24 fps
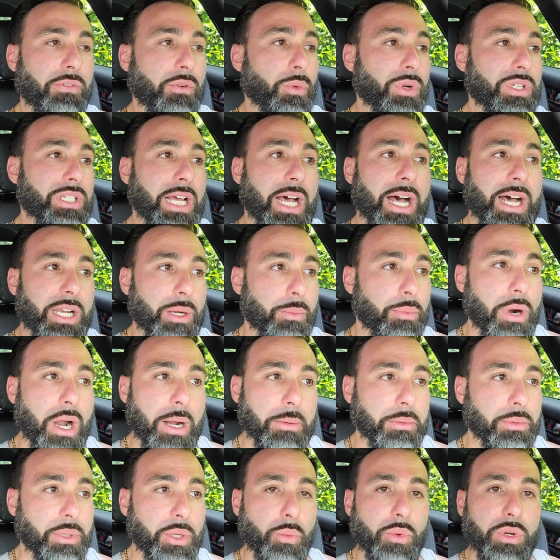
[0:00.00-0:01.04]
If it was hot, it
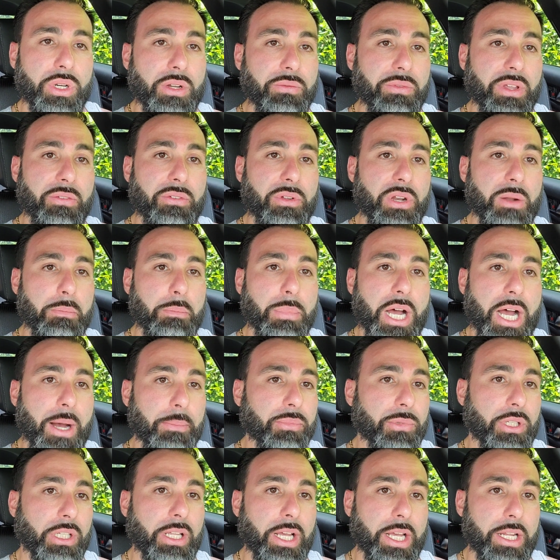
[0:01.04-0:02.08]
probably wouldn't have even
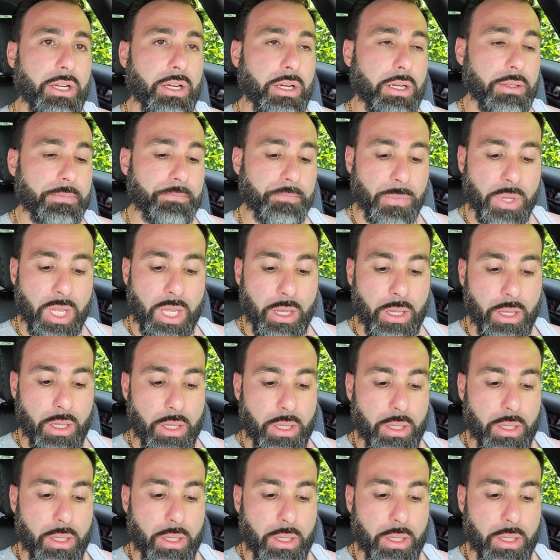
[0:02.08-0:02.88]
popped the light on.